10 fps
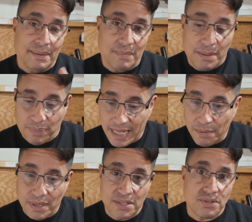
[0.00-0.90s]
My
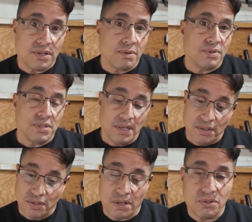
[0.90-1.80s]
plan when I started was,
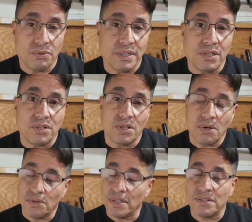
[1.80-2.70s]
I'll start doing these
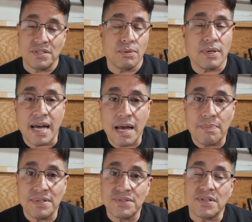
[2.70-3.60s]
shows. Let's see what
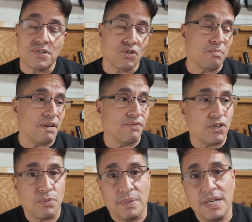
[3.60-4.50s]
happens. I sold my
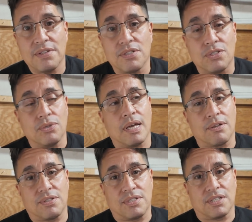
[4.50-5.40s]
first piece in
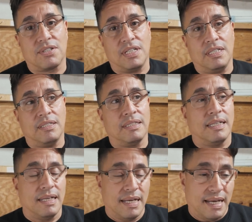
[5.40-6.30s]
2016.
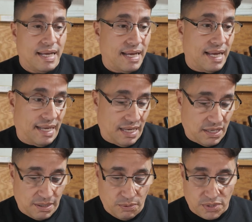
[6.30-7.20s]

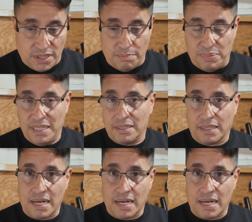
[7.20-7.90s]
It was a bee in a